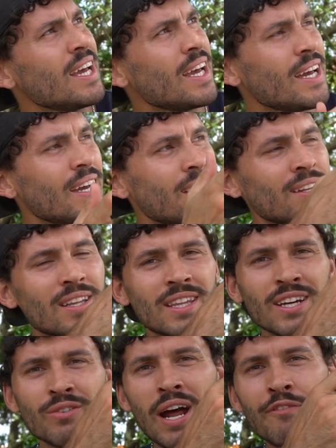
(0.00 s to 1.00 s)
and
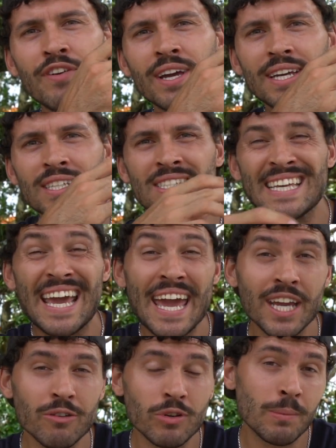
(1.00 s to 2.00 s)
the graphic is the
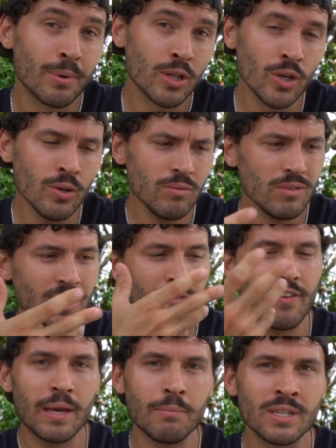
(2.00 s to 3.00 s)
Angry Balut, the
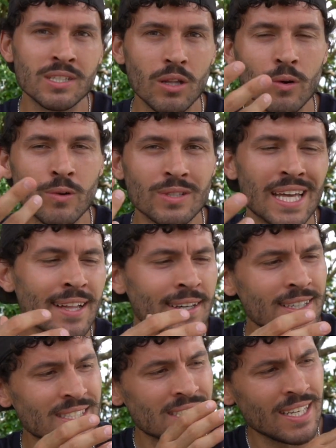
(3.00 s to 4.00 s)
famous local
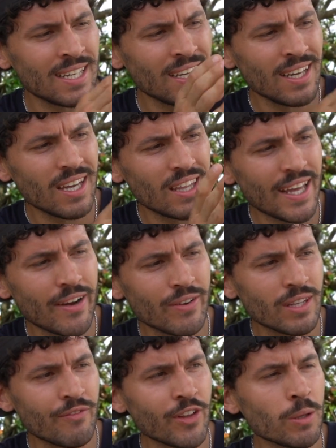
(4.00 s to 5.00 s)
delicacy there in
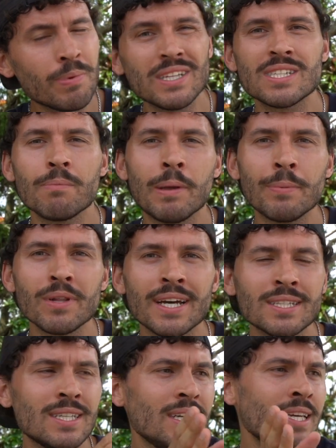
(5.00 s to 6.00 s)
the Philippines that people
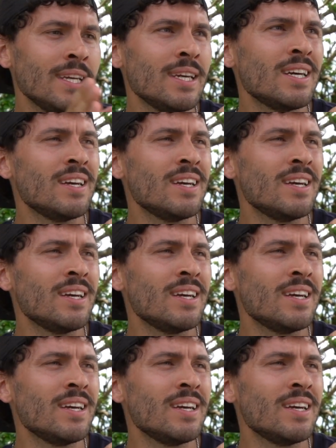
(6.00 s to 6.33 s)
like to eat.